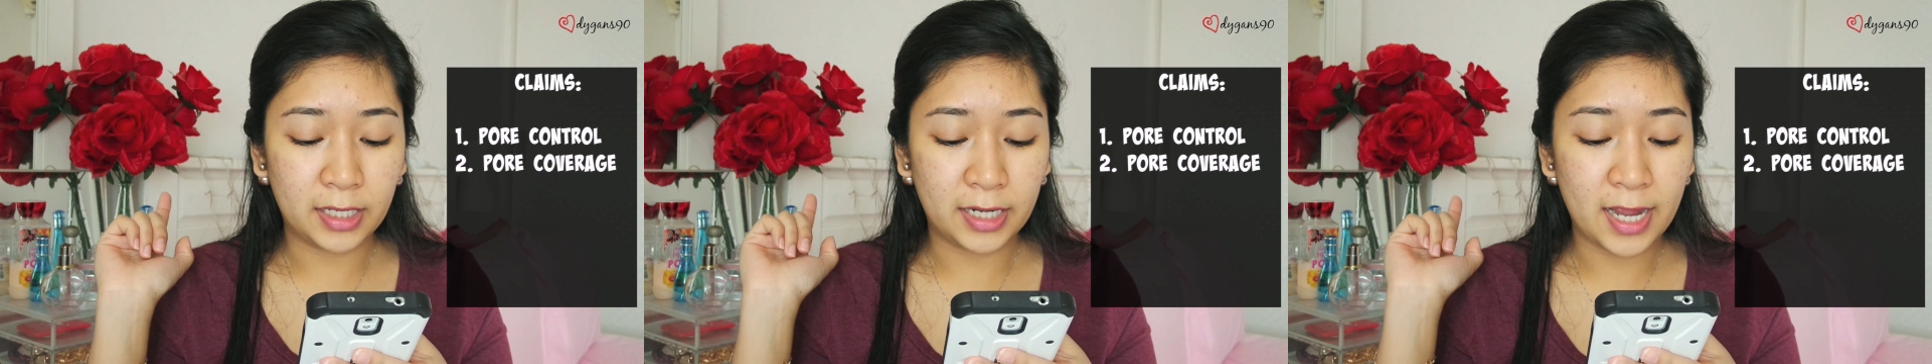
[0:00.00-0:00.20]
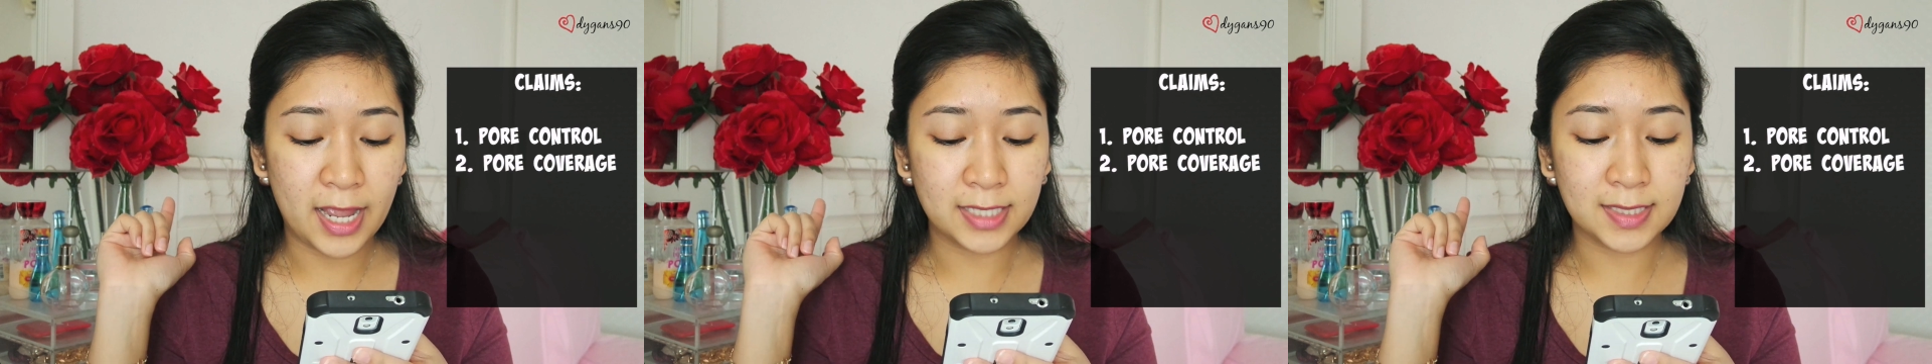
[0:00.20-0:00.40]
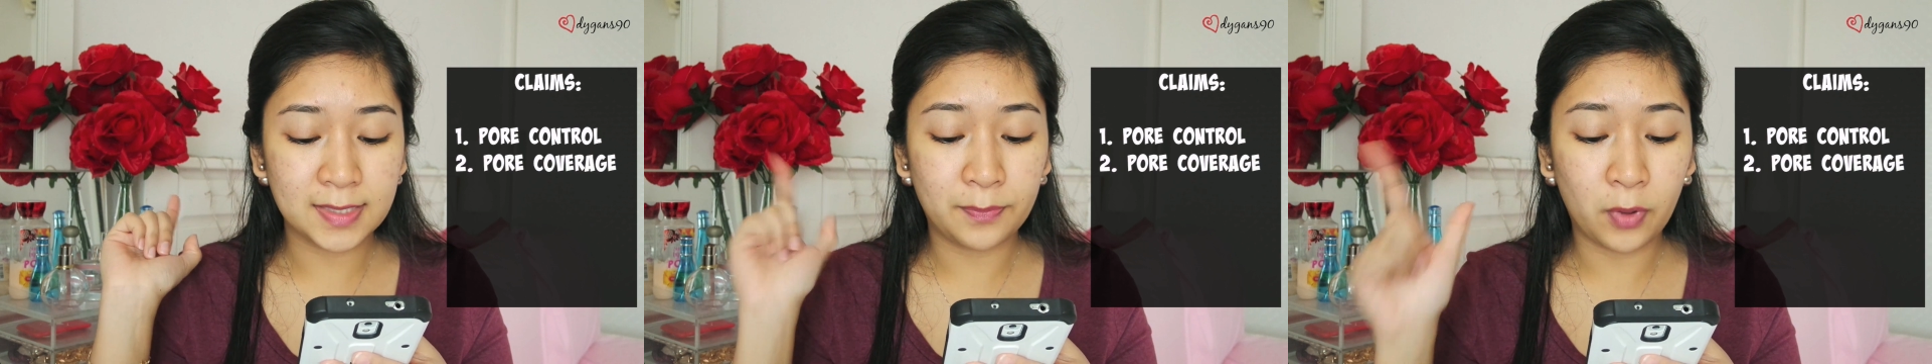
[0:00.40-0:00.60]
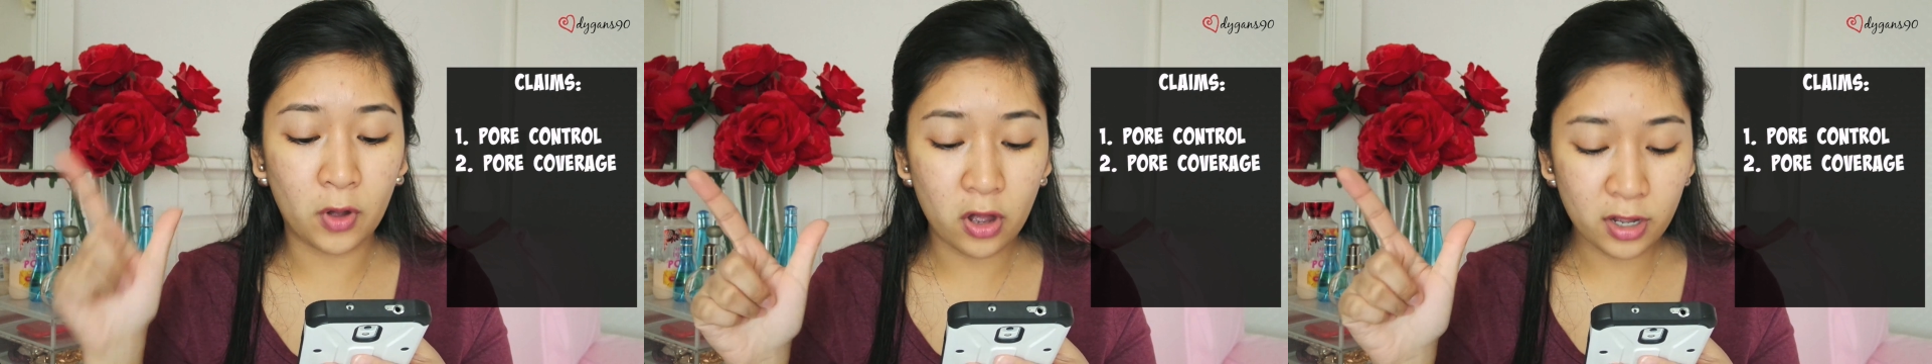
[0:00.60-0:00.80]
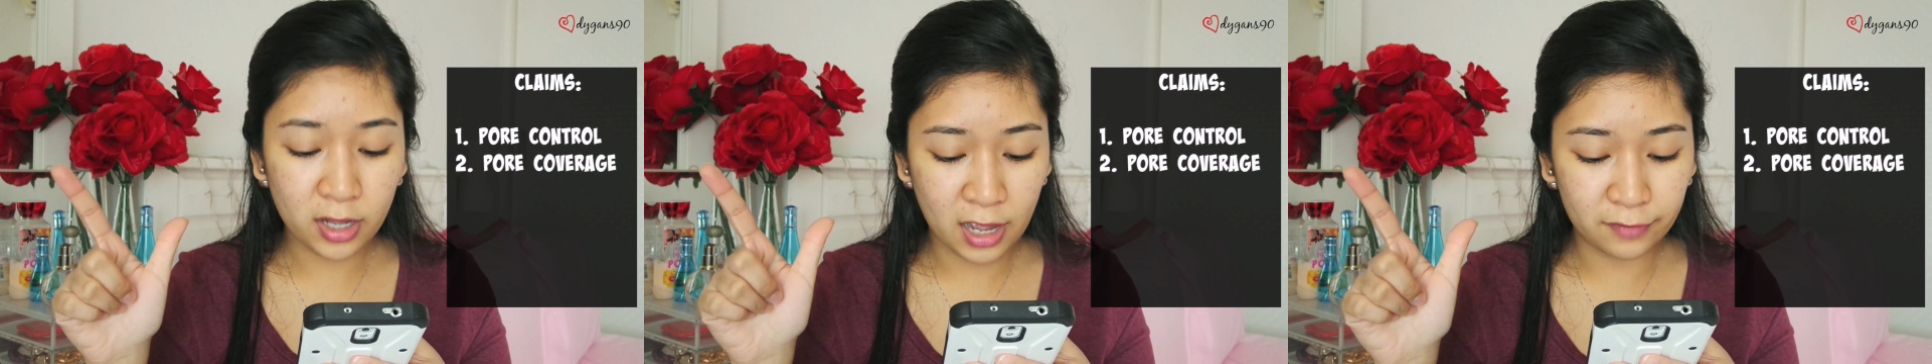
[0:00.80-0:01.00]
it has
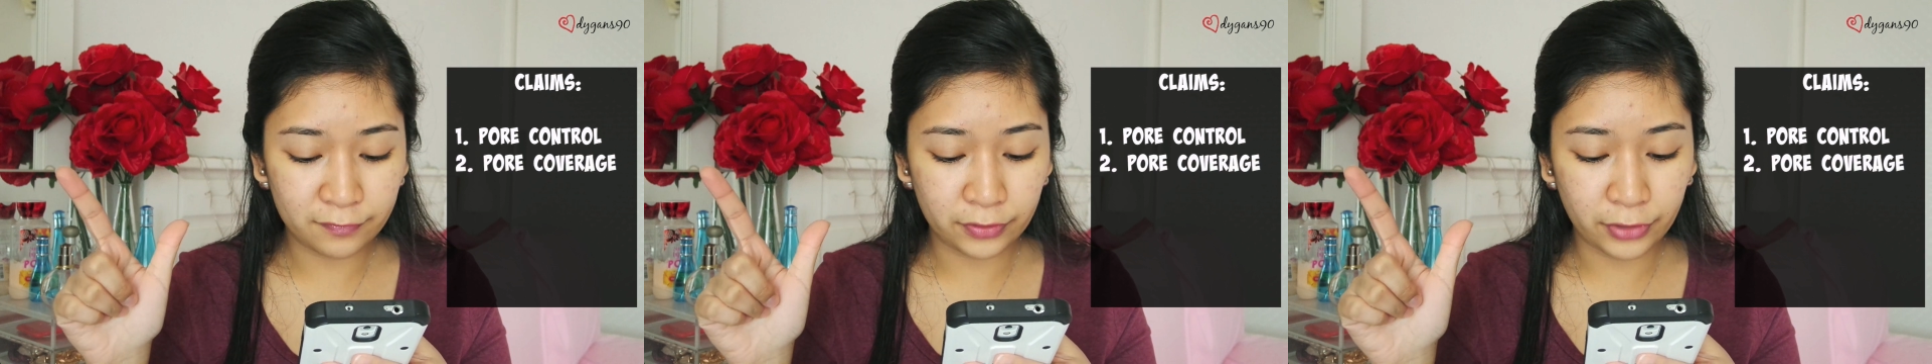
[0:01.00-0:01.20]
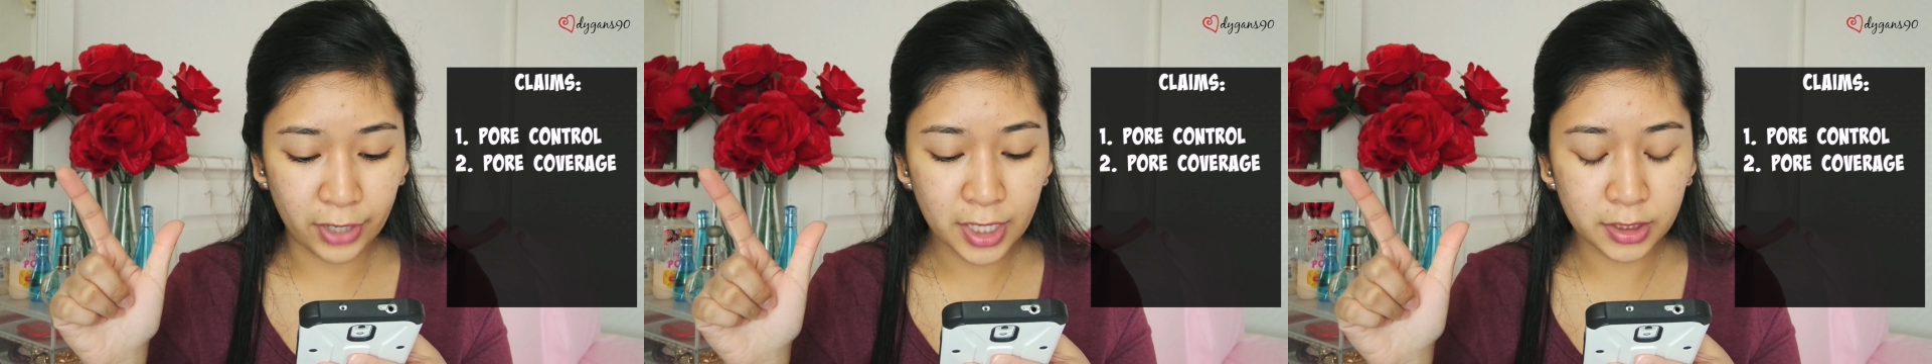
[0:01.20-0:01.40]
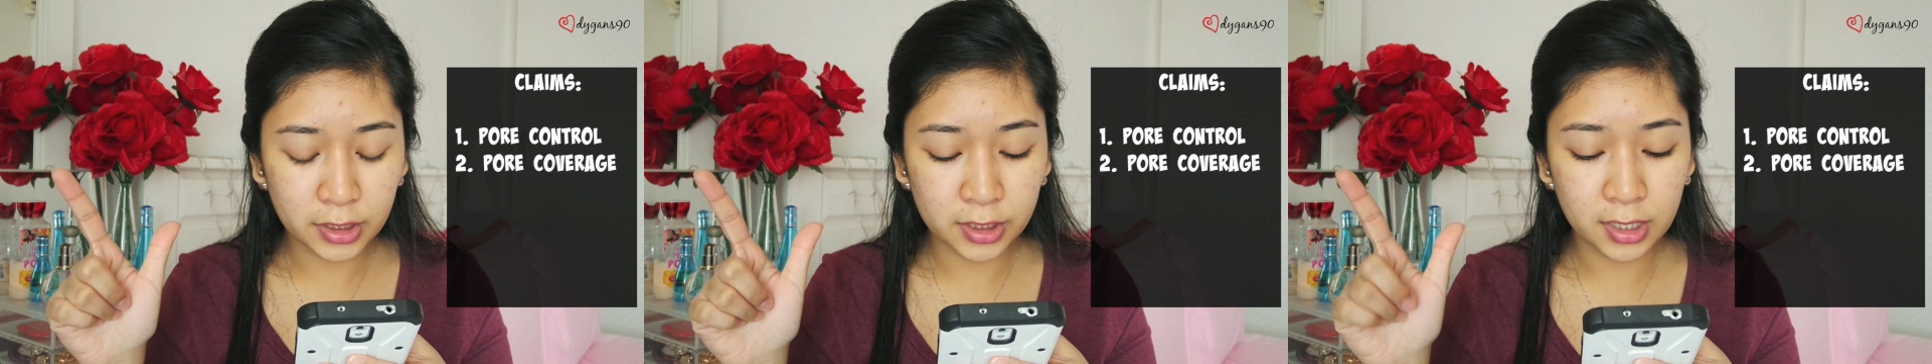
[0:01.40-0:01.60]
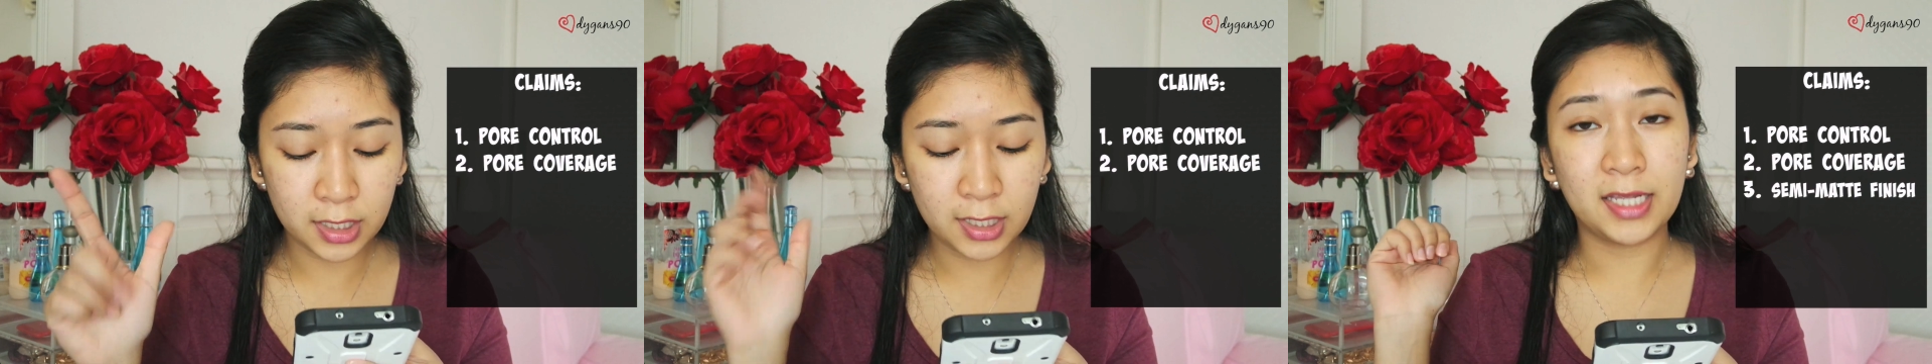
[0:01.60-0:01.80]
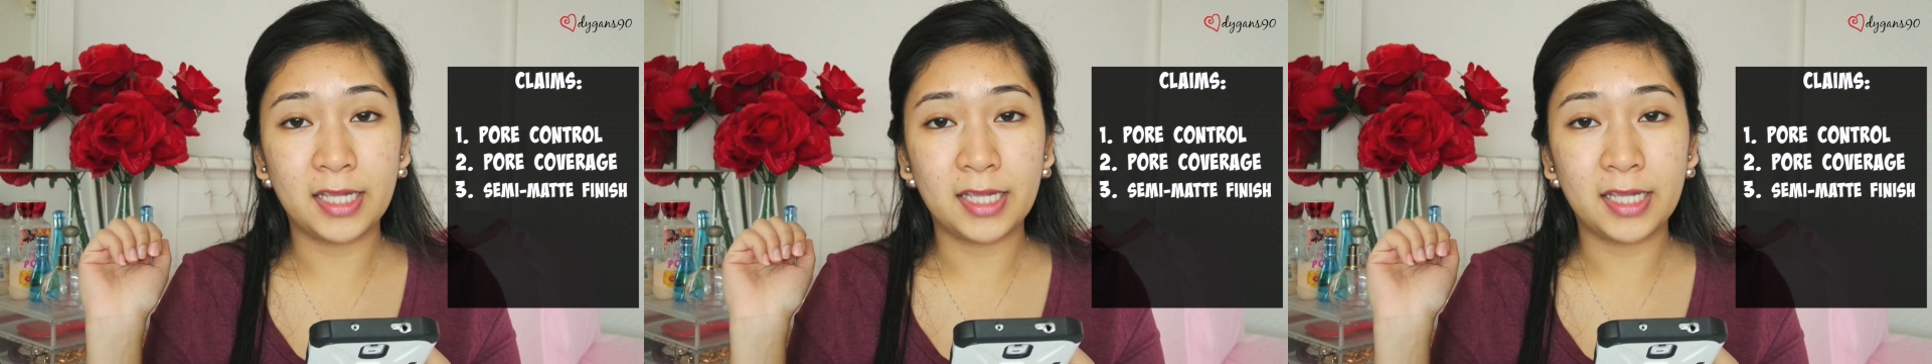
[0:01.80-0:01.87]
pore coverage,